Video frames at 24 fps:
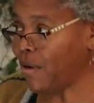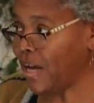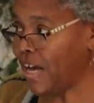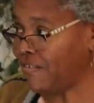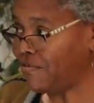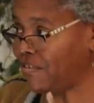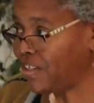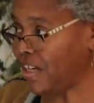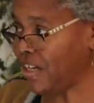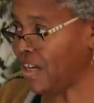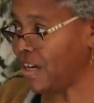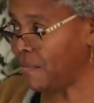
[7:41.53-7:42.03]
have
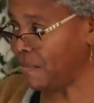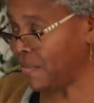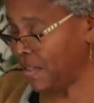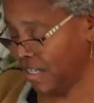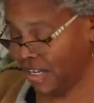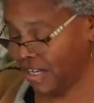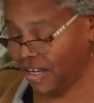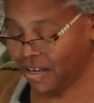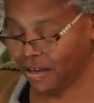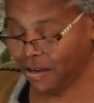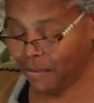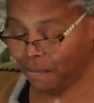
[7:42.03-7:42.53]
to come to
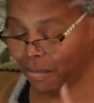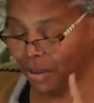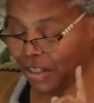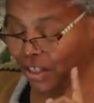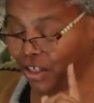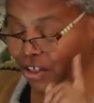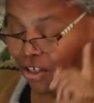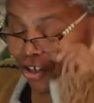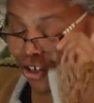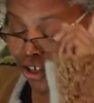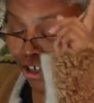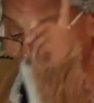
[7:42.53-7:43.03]
him, but the
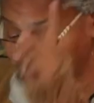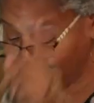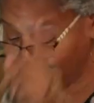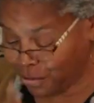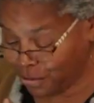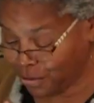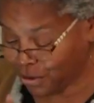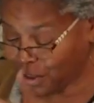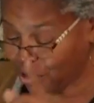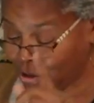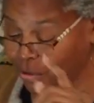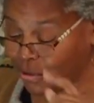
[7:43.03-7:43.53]
good
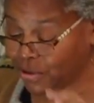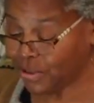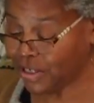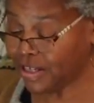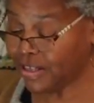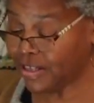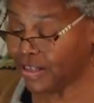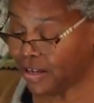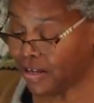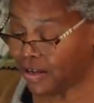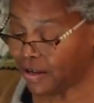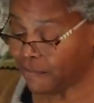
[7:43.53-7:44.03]
news goes to
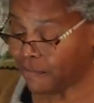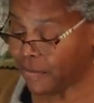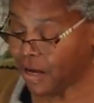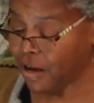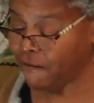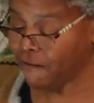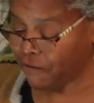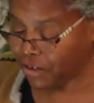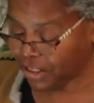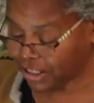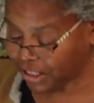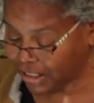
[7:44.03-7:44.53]
them.
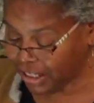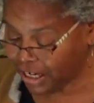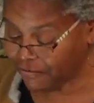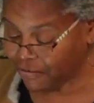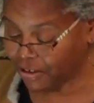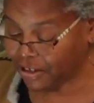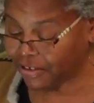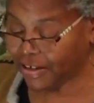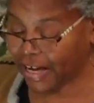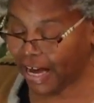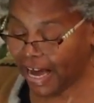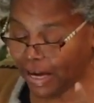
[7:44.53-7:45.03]
For the love
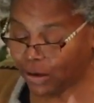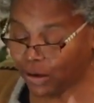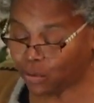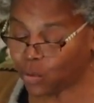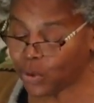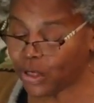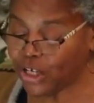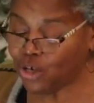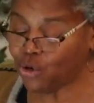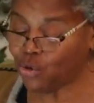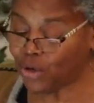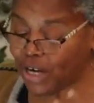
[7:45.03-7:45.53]
of God,
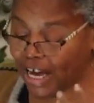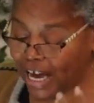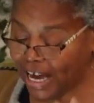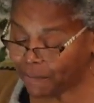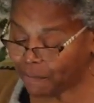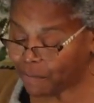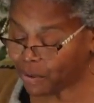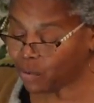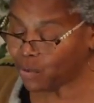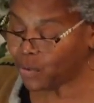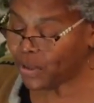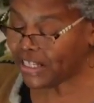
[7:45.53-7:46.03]
we unite,
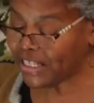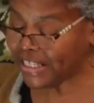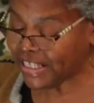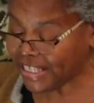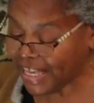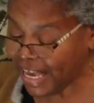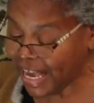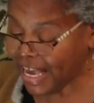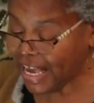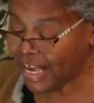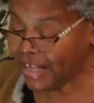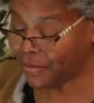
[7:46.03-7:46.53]
but we
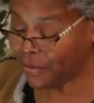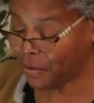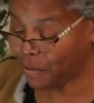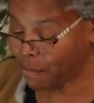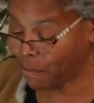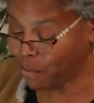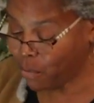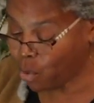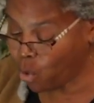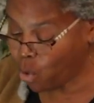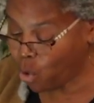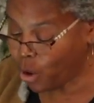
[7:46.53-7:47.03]
say the
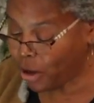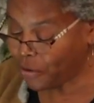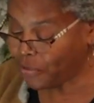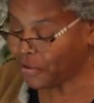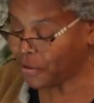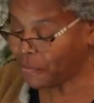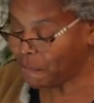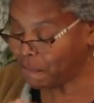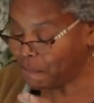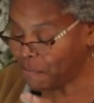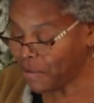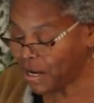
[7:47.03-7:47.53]
more
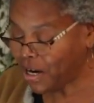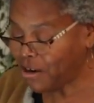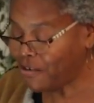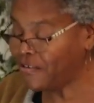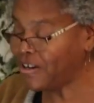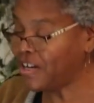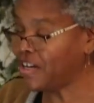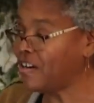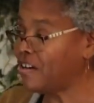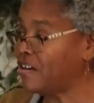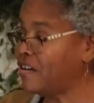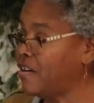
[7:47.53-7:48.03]
the
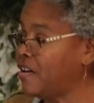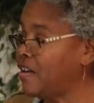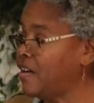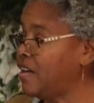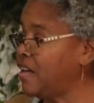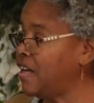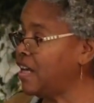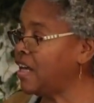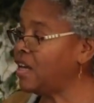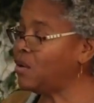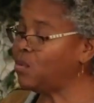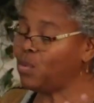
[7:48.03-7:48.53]
merrier,
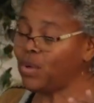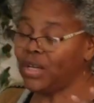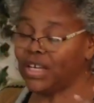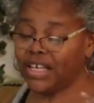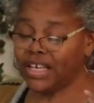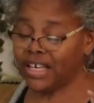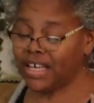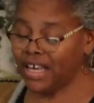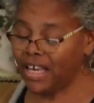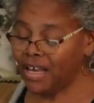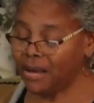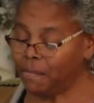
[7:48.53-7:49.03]
and we
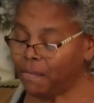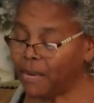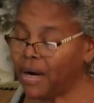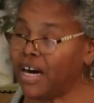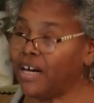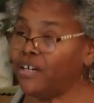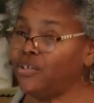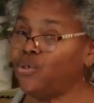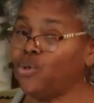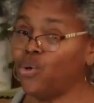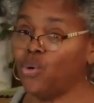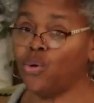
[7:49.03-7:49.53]
keep
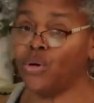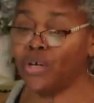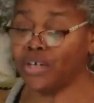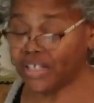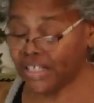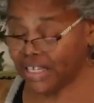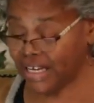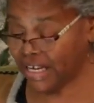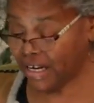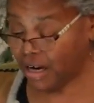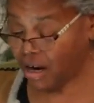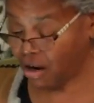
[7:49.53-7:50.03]
our doors
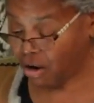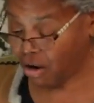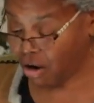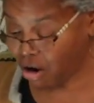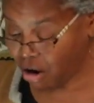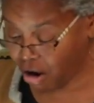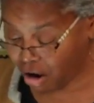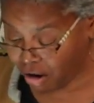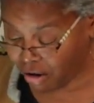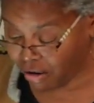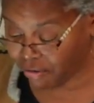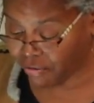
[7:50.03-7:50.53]
and our
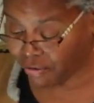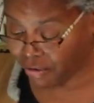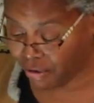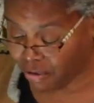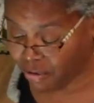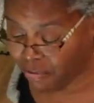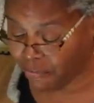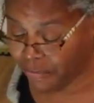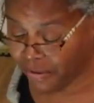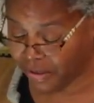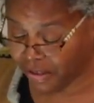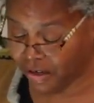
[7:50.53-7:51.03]
heart
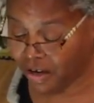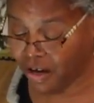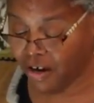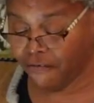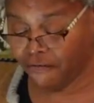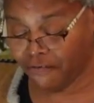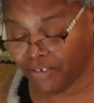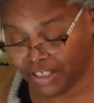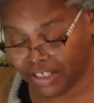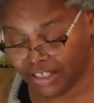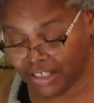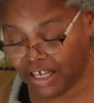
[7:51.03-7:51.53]
open.
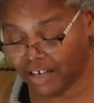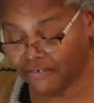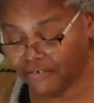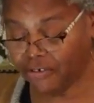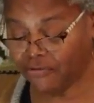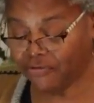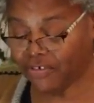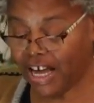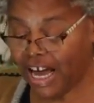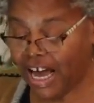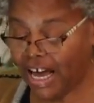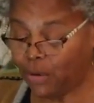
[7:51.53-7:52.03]
For the love
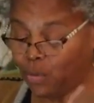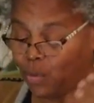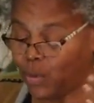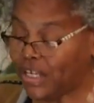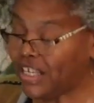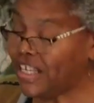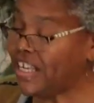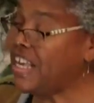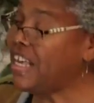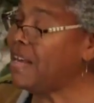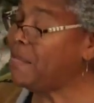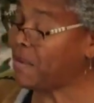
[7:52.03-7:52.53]
of God, we
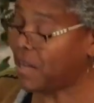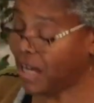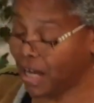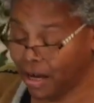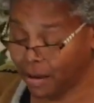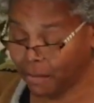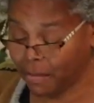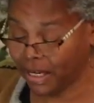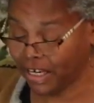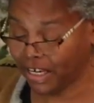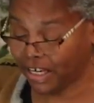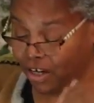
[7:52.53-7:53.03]
keep
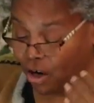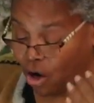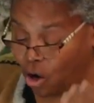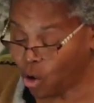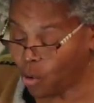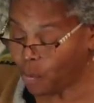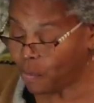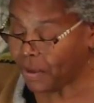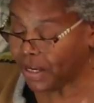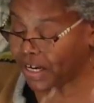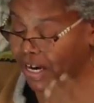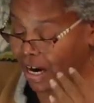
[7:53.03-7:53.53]
coming and
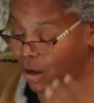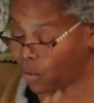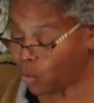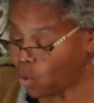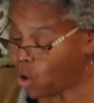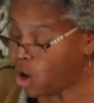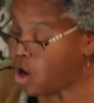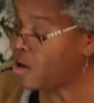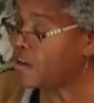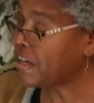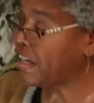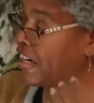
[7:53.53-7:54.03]
hoping our
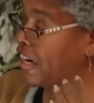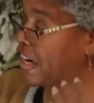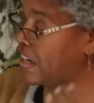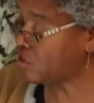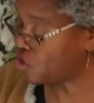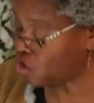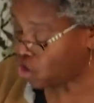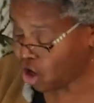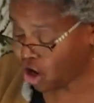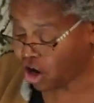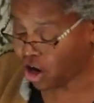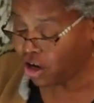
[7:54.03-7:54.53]
walk and our
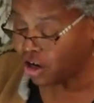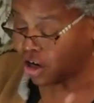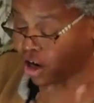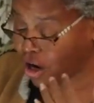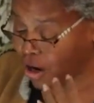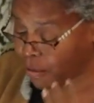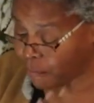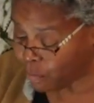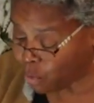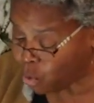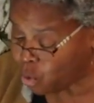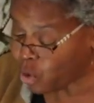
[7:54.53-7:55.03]
talk
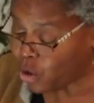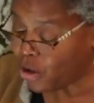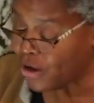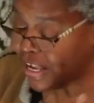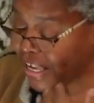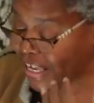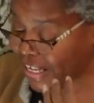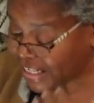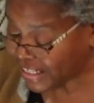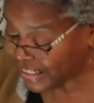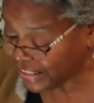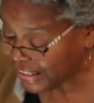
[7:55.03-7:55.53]
are more
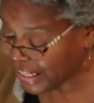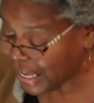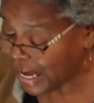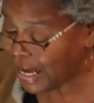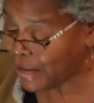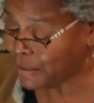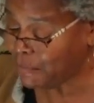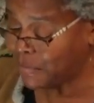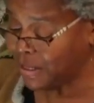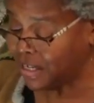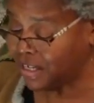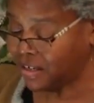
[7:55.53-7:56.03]
in
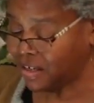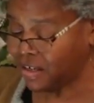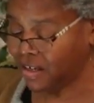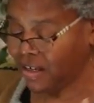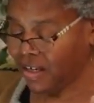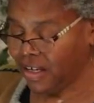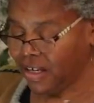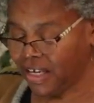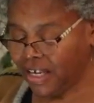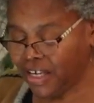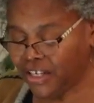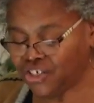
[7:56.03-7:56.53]
alignment
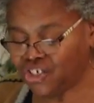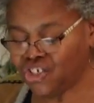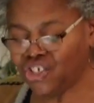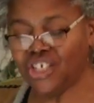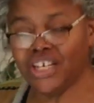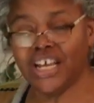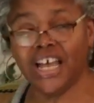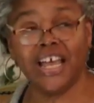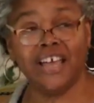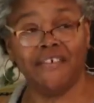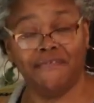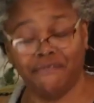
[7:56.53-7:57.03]
each day.